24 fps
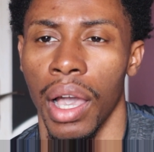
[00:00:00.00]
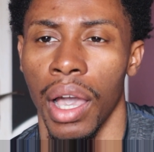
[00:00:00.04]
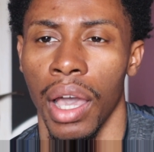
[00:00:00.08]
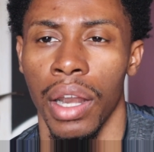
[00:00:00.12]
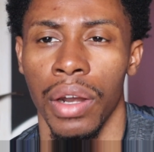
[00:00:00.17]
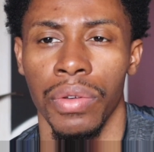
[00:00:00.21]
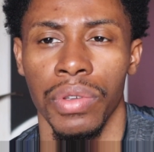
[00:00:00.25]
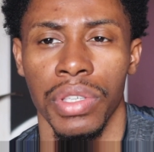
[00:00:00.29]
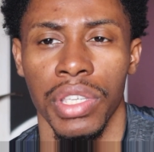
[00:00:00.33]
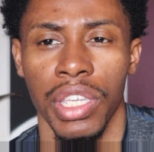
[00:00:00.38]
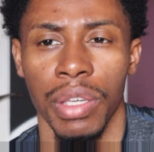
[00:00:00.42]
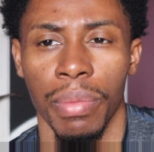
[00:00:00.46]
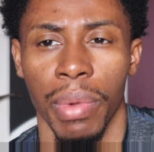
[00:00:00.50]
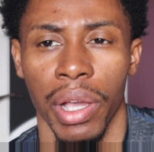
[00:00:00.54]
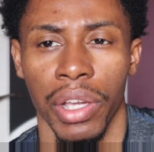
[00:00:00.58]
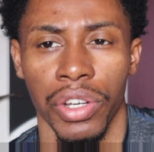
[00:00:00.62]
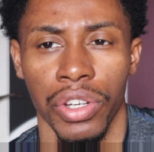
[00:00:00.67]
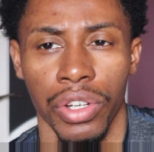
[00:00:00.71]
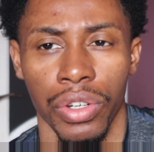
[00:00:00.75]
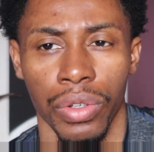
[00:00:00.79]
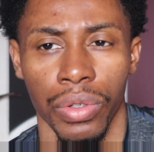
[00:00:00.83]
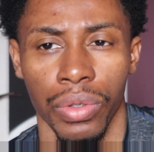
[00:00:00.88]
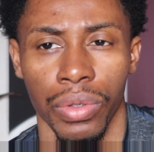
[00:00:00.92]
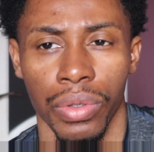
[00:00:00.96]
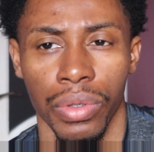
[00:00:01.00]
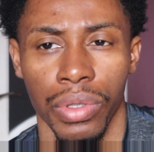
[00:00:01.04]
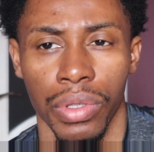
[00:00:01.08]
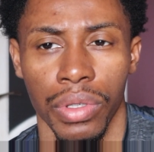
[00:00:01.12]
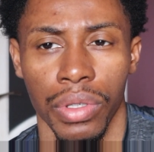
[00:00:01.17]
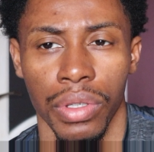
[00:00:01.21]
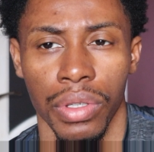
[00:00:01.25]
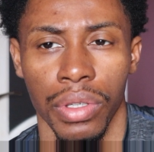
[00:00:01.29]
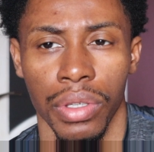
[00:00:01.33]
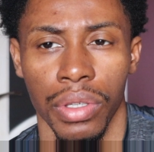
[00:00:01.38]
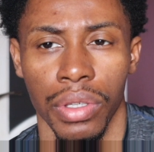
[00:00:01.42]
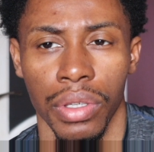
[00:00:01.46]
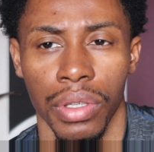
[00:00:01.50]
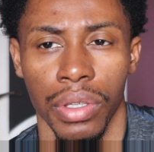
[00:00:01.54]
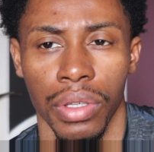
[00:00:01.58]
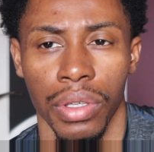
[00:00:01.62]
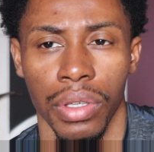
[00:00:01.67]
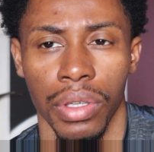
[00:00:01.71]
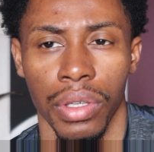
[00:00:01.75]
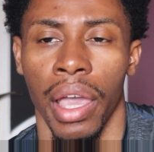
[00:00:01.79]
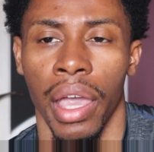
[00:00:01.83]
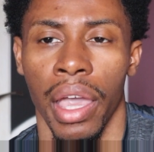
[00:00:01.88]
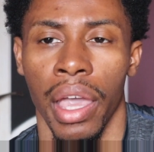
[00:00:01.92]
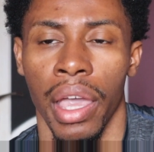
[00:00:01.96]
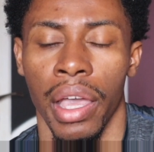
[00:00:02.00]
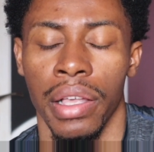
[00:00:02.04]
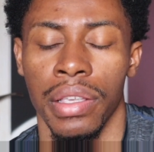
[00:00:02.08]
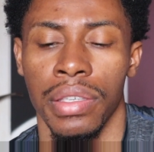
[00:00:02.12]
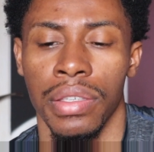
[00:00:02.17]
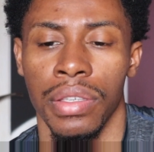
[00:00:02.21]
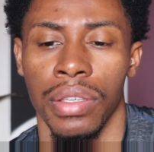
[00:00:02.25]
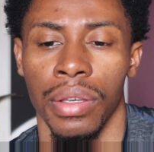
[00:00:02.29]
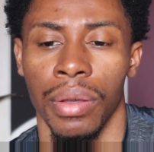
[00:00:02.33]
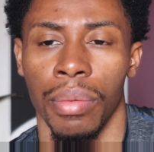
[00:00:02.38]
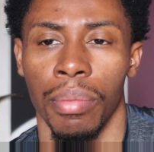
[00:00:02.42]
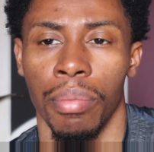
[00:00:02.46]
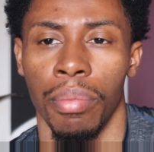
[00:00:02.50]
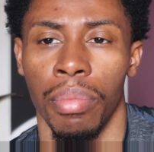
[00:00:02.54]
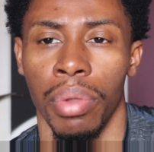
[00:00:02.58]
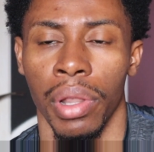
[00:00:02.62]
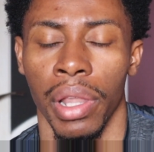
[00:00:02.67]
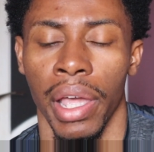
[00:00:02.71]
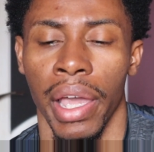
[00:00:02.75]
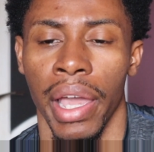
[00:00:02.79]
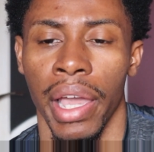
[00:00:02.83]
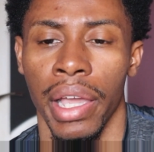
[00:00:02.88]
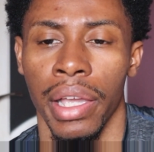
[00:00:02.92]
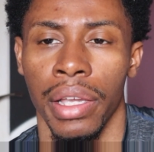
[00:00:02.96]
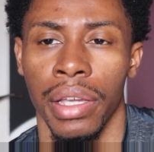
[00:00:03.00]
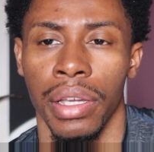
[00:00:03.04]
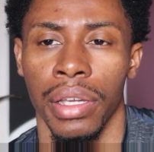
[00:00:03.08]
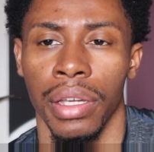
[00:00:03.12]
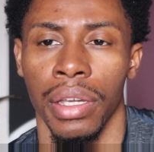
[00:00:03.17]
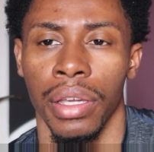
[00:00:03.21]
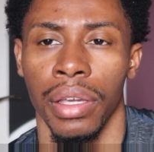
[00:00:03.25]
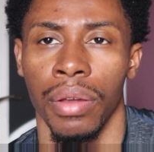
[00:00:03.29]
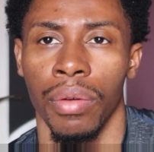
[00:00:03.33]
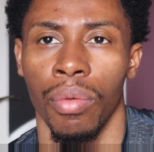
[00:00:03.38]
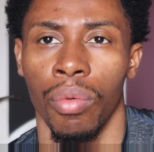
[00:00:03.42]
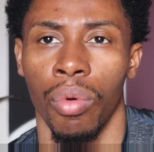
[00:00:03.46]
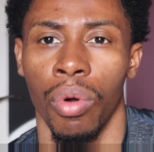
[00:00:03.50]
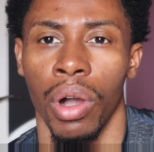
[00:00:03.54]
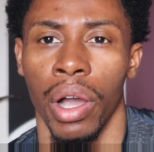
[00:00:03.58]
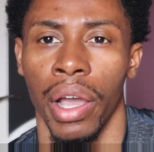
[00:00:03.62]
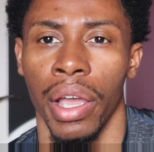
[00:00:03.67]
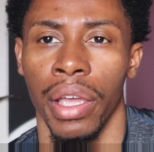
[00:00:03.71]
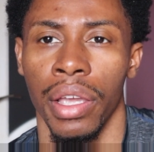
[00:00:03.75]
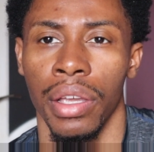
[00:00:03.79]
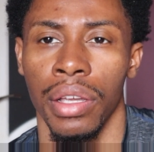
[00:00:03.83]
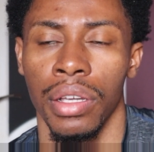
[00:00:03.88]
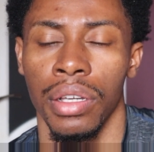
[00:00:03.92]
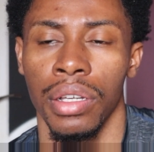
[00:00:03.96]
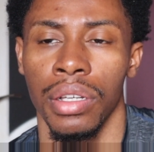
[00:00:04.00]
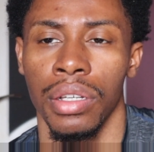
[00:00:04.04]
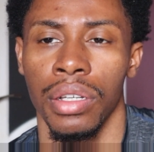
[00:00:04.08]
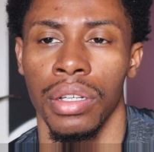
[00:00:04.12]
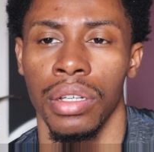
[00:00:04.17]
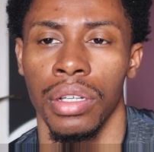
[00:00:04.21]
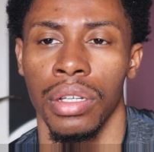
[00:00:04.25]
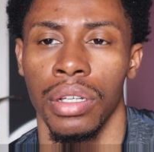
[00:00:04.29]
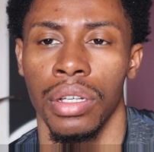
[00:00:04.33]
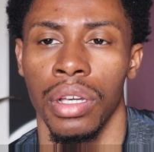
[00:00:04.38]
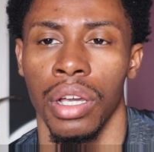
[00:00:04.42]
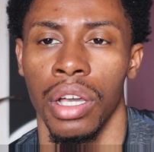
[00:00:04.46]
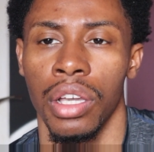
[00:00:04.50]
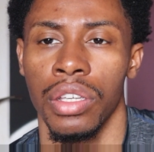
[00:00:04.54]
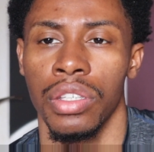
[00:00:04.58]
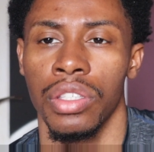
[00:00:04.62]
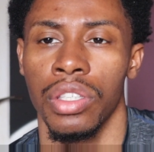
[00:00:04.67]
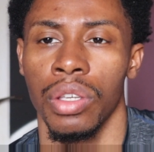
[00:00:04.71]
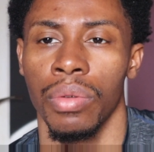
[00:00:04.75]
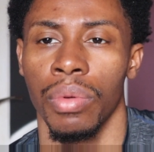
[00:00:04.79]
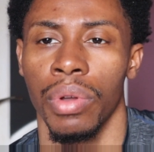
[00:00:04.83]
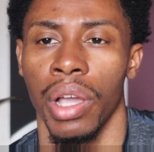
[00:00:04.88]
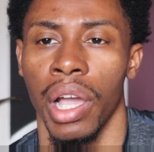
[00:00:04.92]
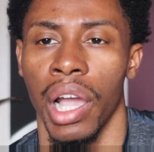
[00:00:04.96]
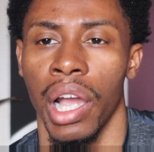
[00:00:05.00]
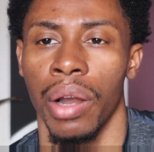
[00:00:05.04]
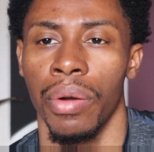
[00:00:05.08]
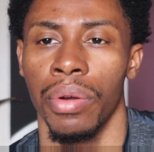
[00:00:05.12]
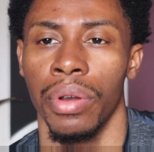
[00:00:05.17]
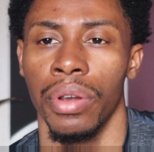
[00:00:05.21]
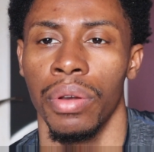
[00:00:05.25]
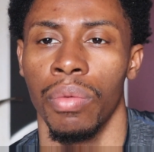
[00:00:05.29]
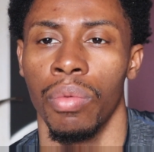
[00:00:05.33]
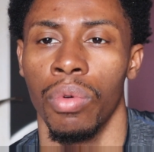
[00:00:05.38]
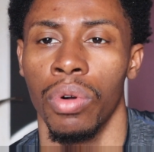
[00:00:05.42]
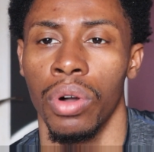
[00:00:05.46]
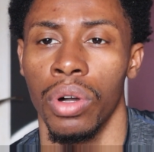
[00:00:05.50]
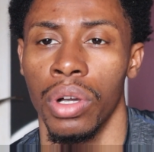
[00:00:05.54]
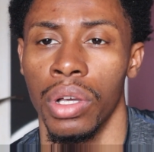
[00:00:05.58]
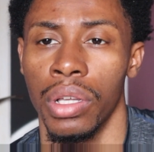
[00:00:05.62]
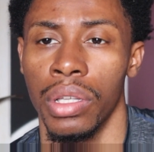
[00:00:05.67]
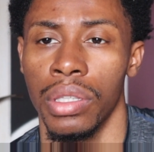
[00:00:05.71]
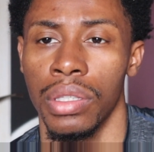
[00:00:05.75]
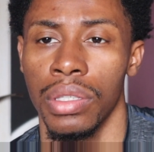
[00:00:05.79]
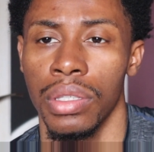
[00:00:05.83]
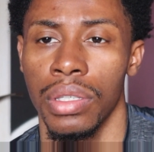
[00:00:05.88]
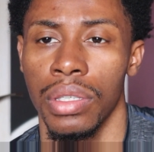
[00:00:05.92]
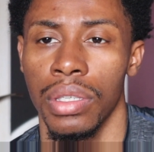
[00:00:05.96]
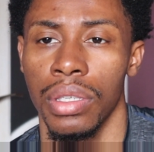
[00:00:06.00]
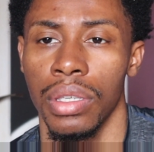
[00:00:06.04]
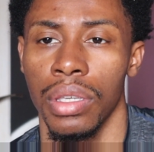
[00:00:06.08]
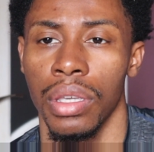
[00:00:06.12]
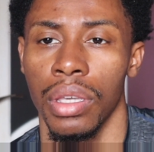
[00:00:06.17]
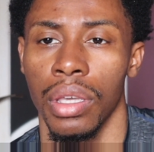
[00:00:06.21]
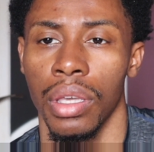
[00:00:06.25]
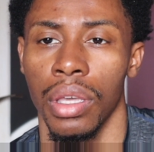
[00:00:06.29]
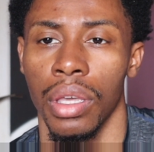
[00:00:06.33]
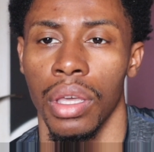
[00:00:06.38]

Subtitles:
I don't see my shoes. I had some black and white custom Kyrie ones.